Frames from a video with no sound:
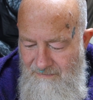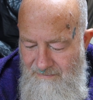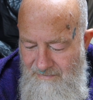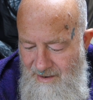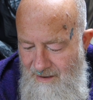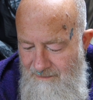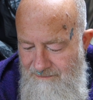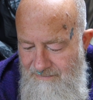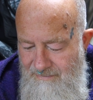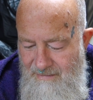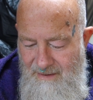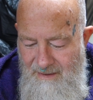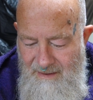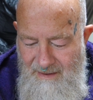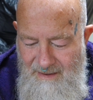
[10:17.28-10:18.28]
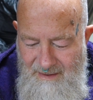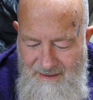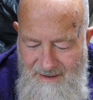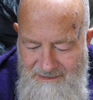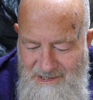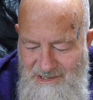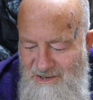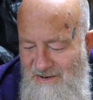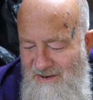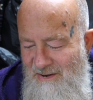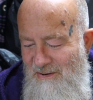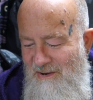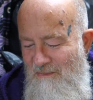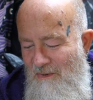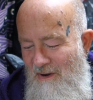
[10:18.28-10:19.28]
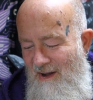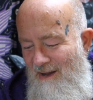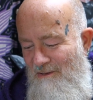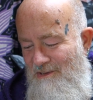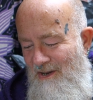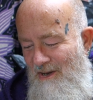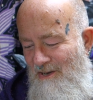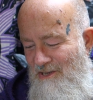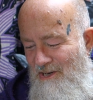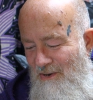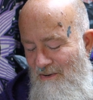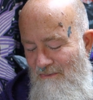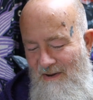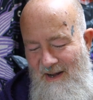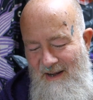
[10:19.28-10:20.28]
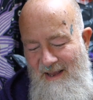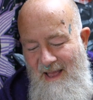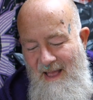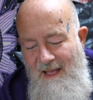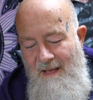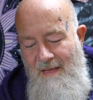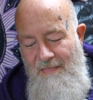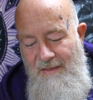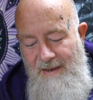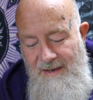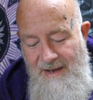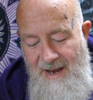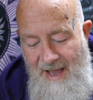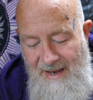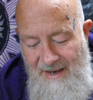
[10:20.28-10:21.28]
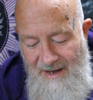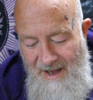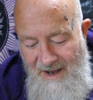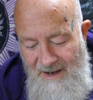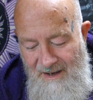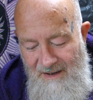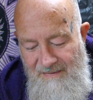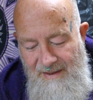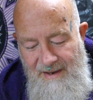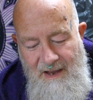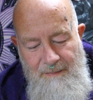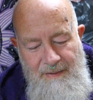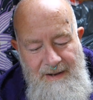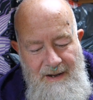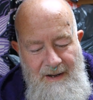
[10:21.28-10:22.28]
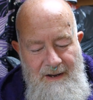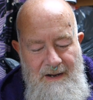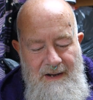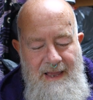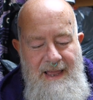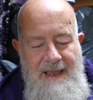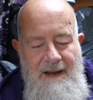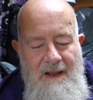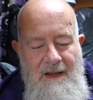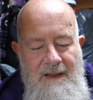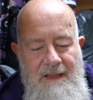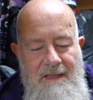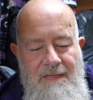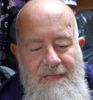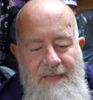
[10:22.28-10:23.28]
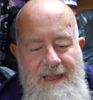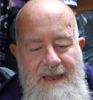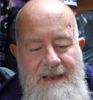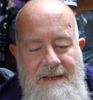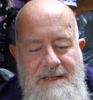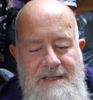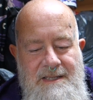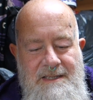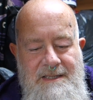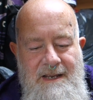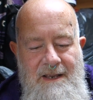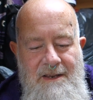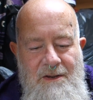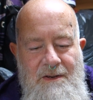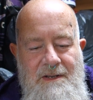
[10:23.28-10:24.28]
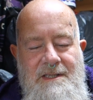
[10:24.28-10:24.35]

Yeah, I'm just looking what else I can show you really. The nail art, they come in a little kit like this, and you can